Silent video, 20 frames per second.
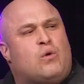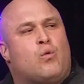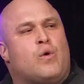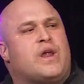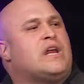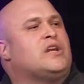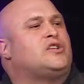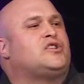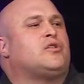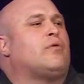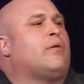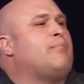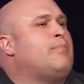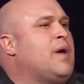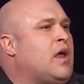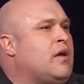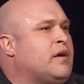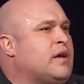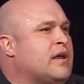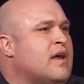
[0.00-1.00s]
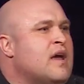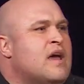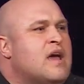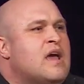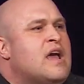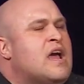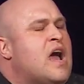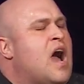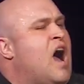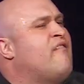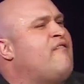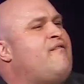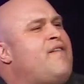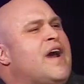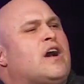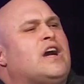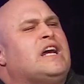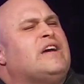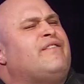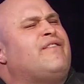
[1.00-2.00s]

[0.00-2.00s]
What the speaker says: went into rebellion. A very,